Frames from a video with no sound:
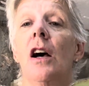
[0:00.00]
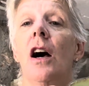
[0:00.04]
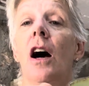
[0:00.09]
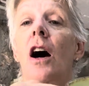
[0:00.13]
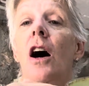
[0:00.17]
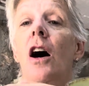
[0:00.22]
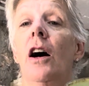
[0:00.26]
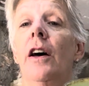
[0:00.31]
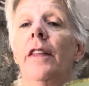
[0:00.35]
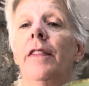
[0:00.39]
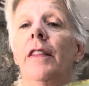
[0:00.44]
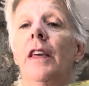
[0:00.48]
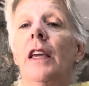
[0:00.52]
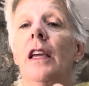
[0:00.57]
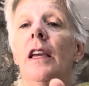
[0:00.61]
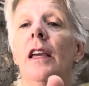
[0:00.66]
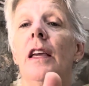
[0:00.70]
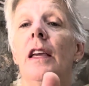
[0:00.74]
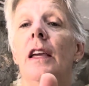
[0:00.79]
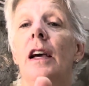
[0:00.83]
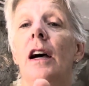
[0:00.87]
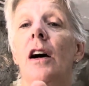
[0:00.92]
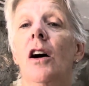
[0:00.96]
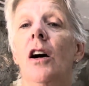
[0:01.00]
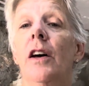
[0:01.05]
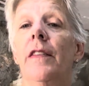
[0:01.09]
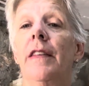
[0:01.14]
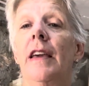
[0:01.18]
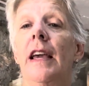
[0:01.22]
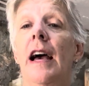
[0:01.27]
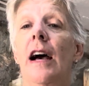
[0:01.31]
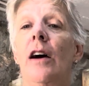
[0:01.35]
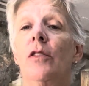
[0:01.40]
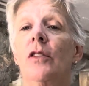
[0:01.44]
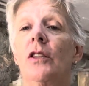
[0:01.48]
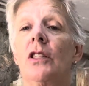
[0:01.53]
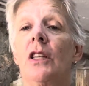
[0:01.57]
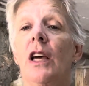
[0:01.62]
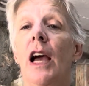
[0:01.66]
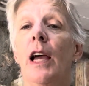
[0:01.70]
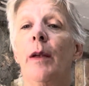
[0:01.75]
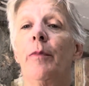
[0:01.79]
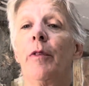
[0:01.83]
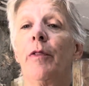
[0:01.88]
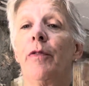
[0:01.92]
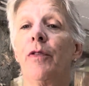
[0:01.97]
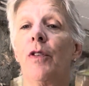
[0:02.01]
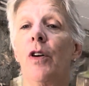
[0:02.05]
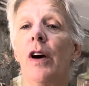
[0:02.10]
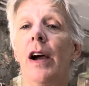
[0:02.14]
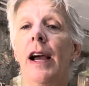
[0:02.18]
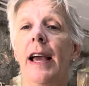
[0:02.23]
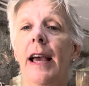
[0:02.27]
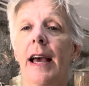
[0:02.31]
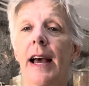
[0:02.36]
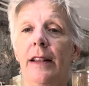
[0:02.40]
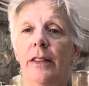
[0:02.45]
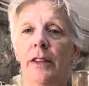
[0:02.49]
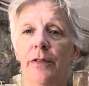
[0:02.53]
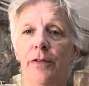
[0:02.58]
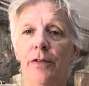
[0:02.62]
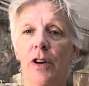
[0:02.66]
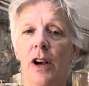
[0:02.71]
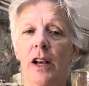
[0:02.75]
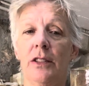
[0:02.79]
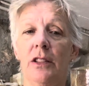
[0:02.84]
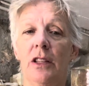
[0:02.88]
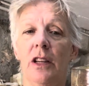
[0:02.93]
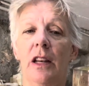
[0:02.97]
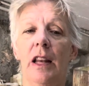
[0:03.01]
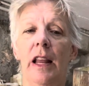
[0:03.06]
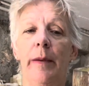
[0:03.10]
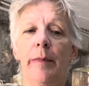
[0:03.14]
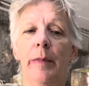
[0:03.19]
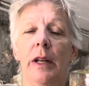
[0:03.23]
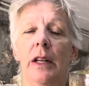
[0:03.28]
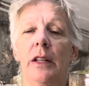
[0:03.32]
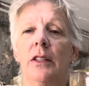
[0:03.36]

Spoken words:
on the outside before I add the frosted lemon,